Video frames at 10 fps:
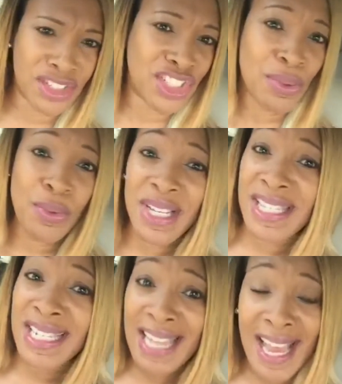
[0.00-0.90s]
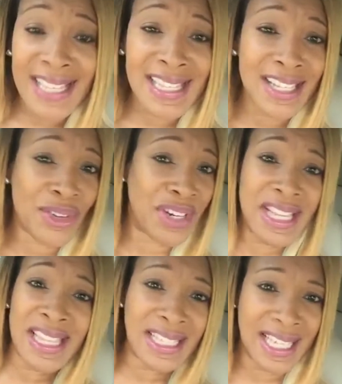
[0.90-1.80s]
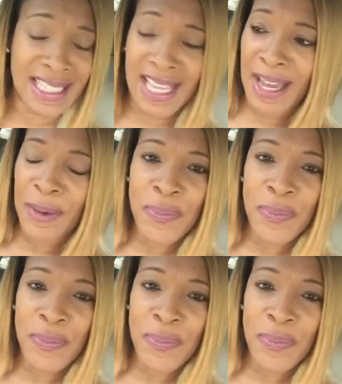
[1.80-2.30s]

She wasn't nasty or anything like that.